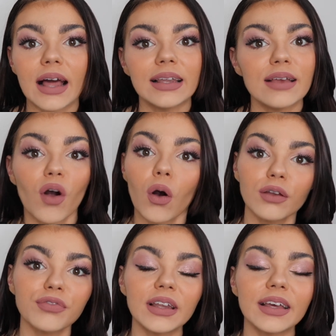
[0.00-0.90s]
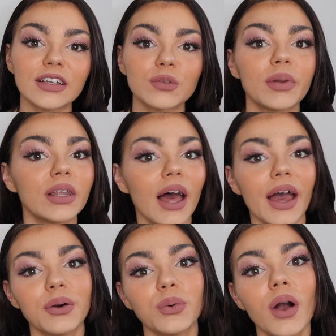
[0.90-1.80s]
I'll leave all of the links
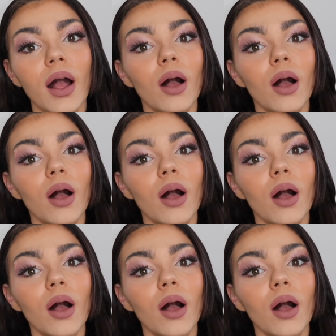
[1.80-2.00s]
below.